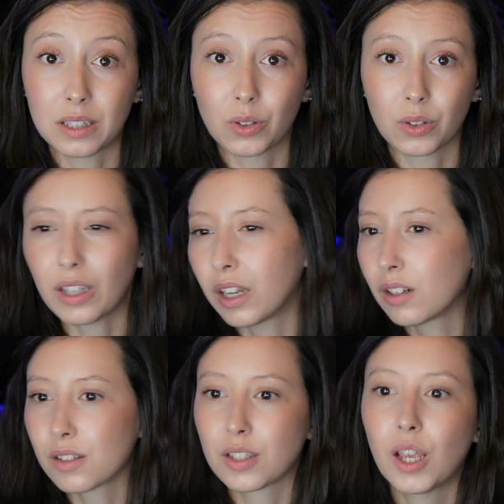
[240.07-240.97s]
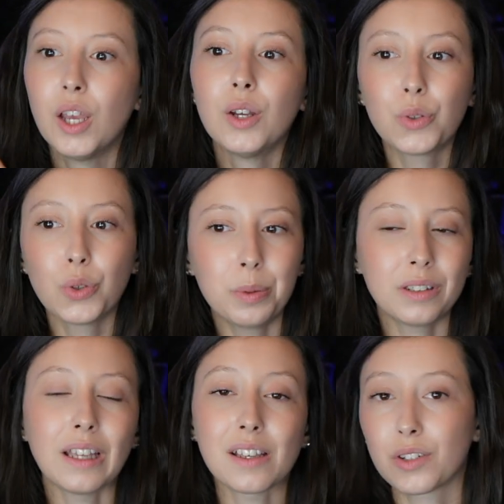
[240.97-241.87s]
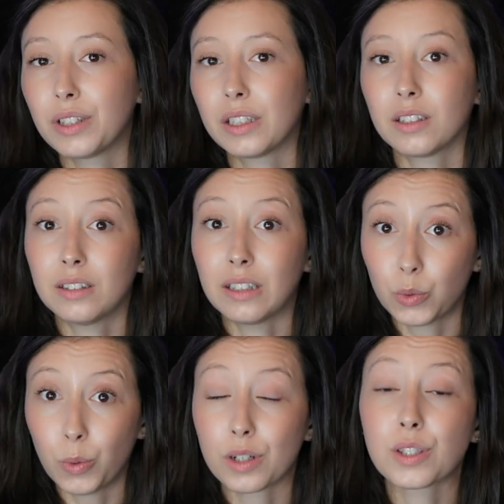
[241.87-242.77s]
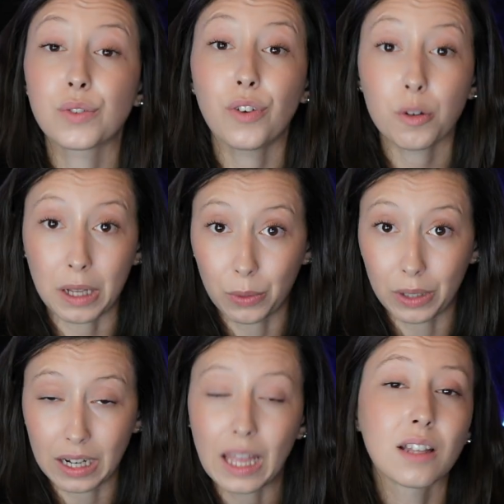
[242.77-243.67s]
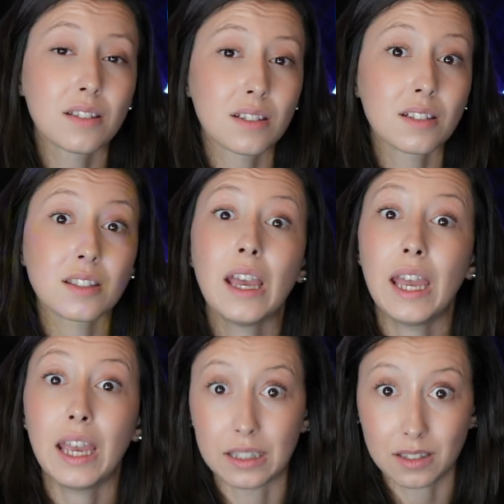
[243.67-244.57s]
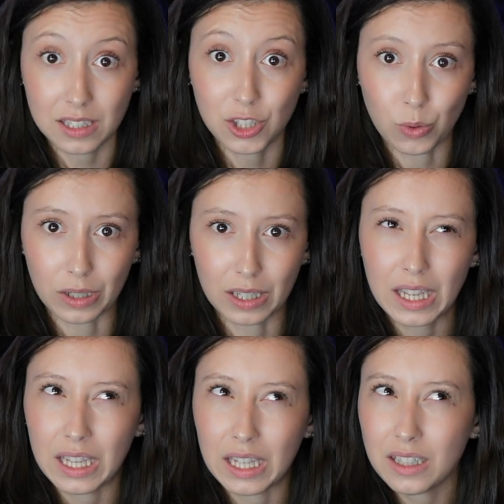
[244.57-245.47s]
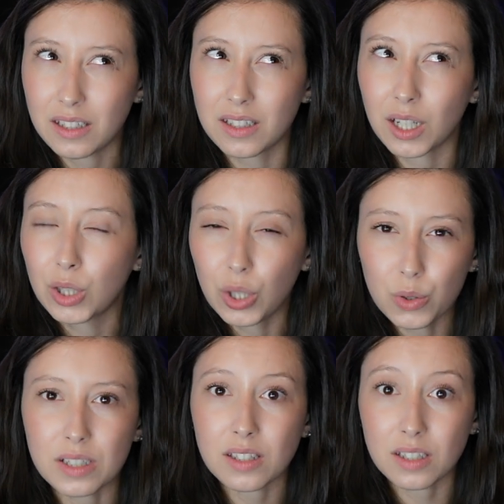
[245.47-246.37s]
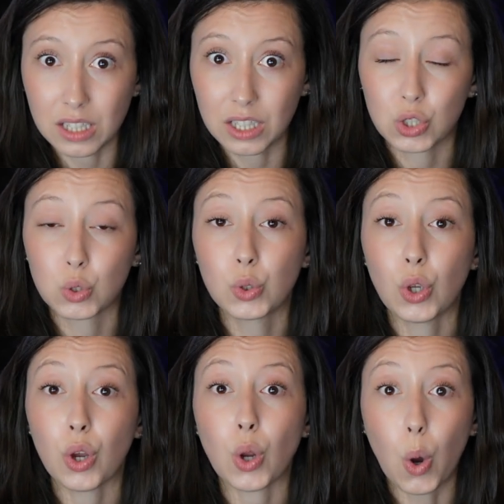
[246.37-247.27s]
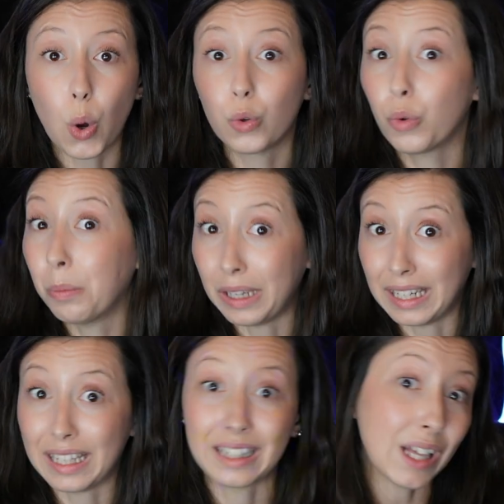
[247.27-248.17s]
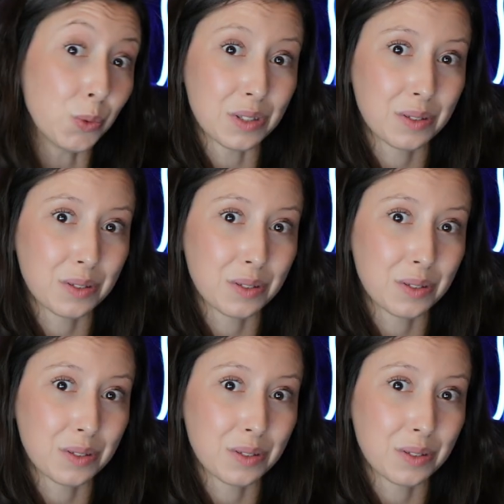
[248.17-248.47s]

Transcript: containers to build isolated networks for malware analysis, et cetera. It's the closest thing to your own mini cloud.